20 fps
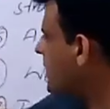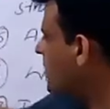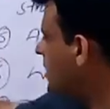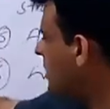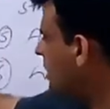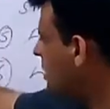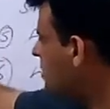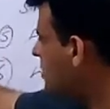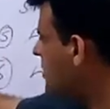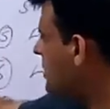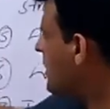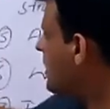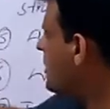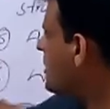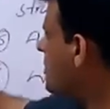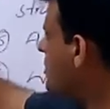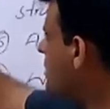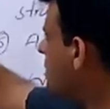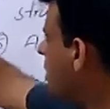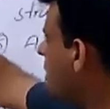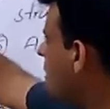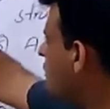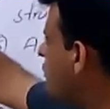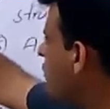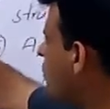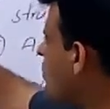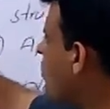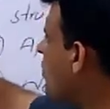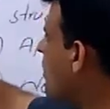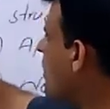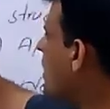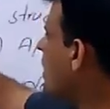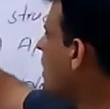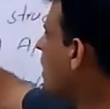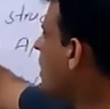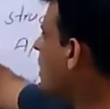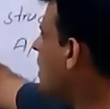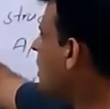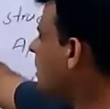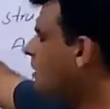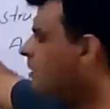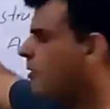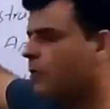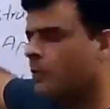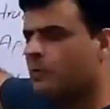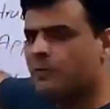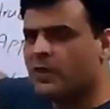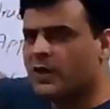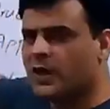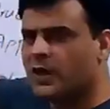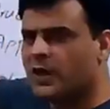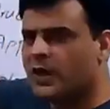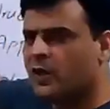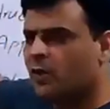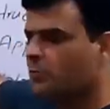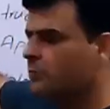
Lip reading: these things, these four learning